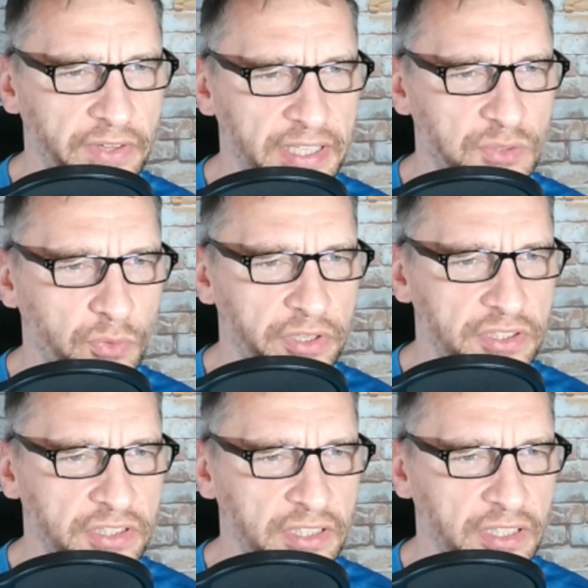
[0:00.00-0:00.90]
That's what
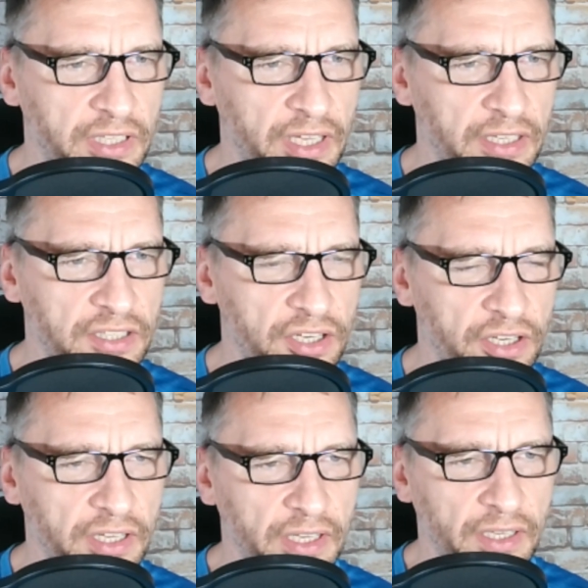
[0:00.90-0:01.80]
it's indicated
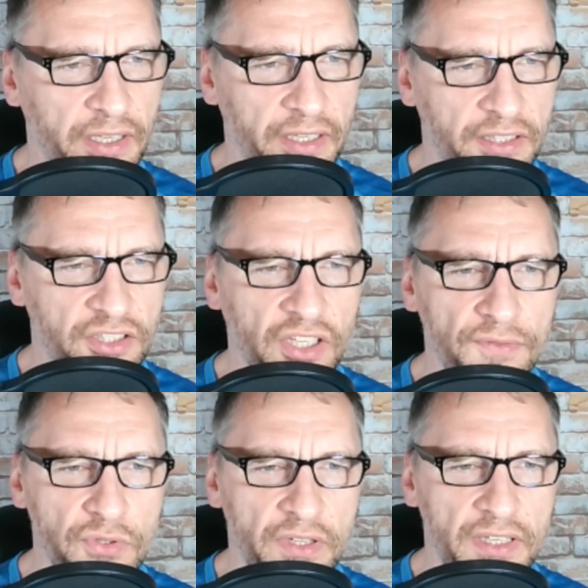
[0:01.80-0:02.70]
here. It
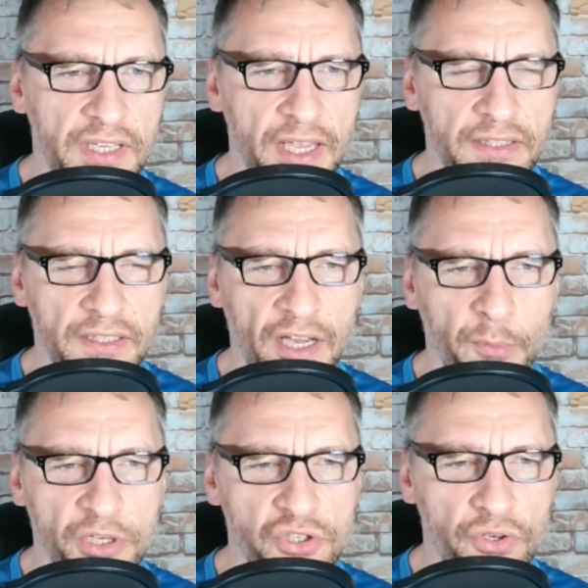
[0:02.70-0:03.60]
gives you the date and how
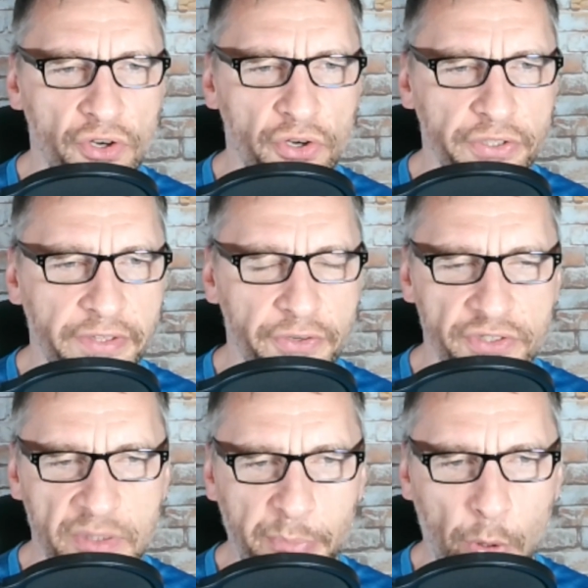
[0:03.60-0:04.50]
much you earned. There
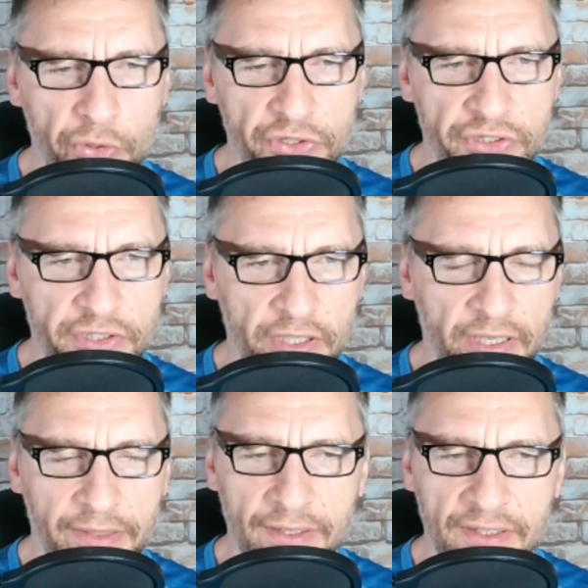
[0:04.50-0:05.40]
is a bonus,
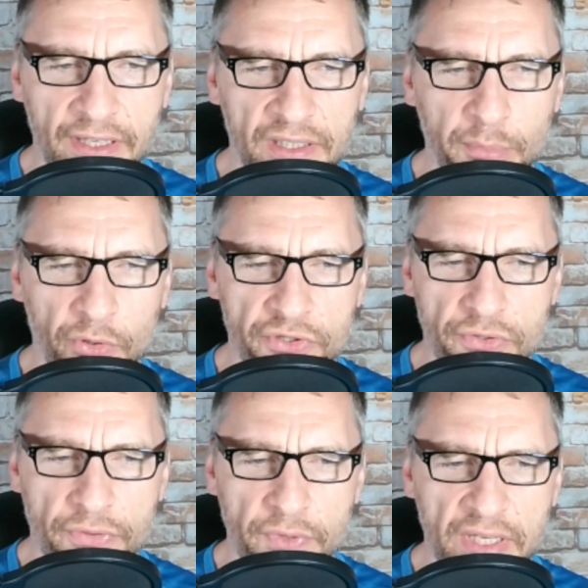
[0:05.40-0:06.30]
I think daily bonus, so
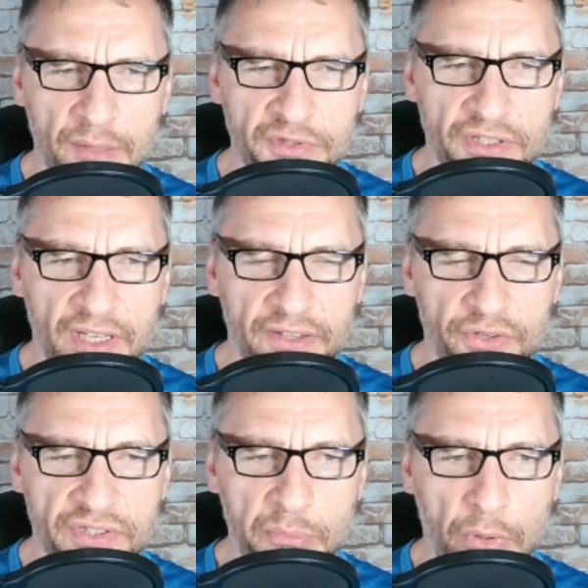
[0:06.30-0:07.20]
3 times a day there
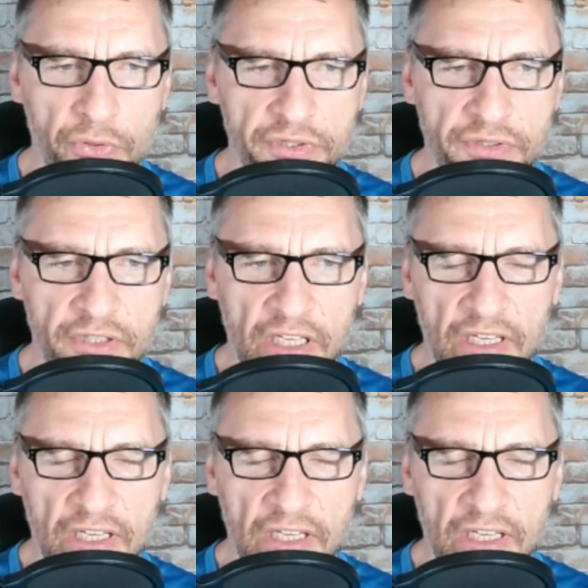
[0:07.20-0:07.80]
is a bonus,